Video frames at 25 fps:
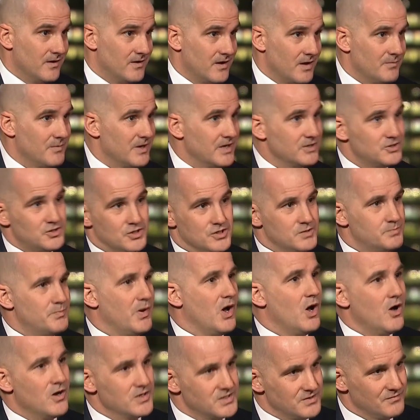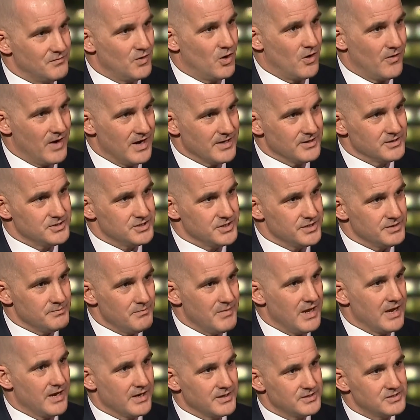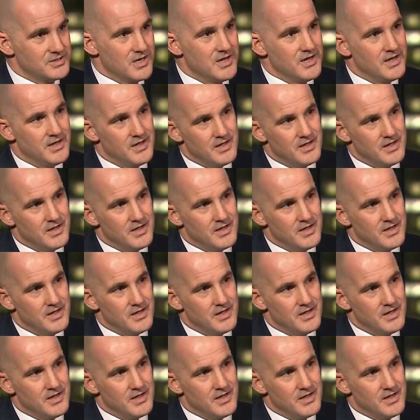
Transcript: I mean, it's just part of our energy mix.